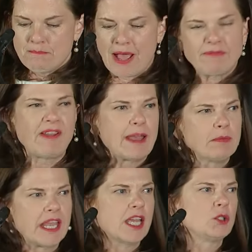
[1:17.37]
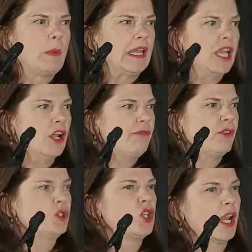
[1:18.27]
My family has been here
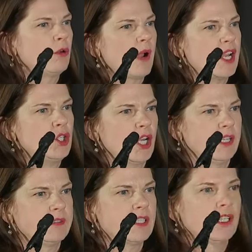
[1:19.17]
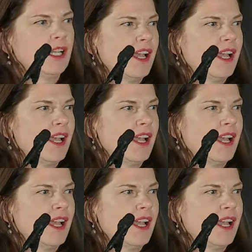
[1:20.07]
for generations.